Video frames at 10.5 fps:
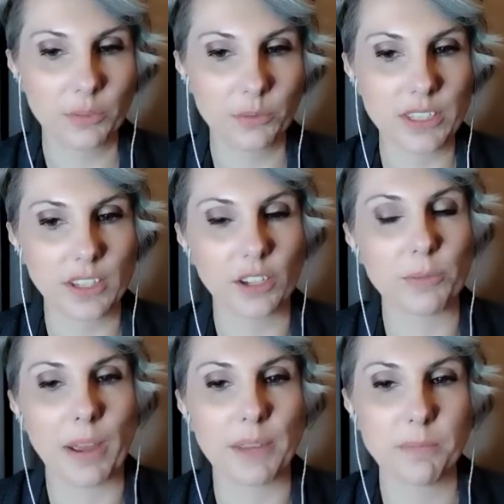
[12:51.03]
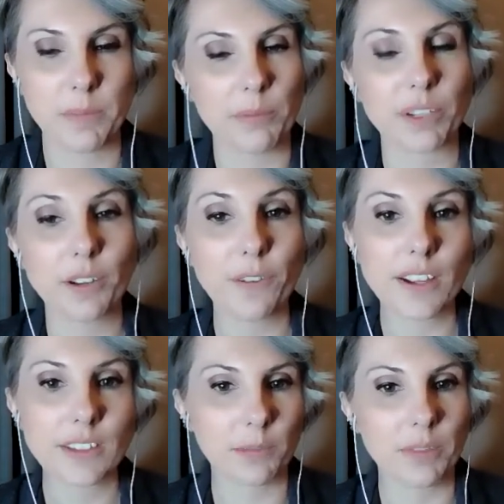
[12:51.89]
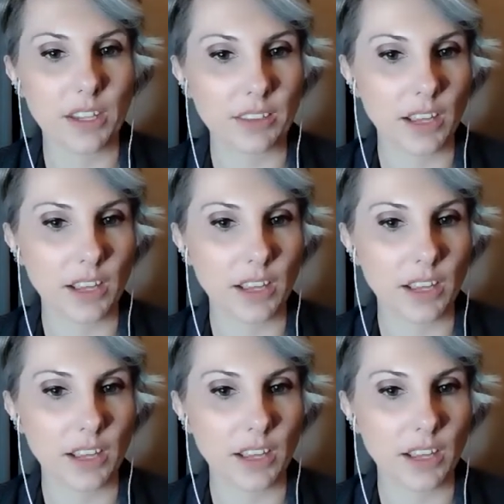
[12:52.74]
we still might be able to find something